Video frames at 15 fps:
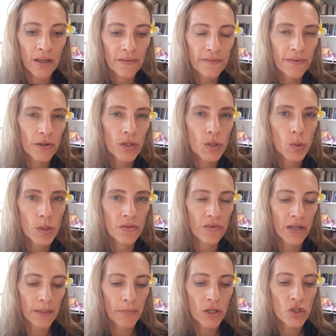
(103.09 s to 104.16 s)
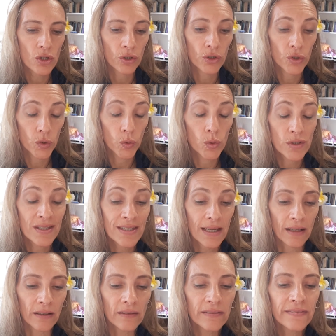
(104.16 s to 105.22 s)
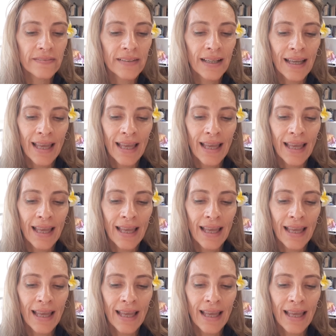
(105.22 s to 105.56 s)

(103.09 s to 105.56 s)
Focus was very much on yourself.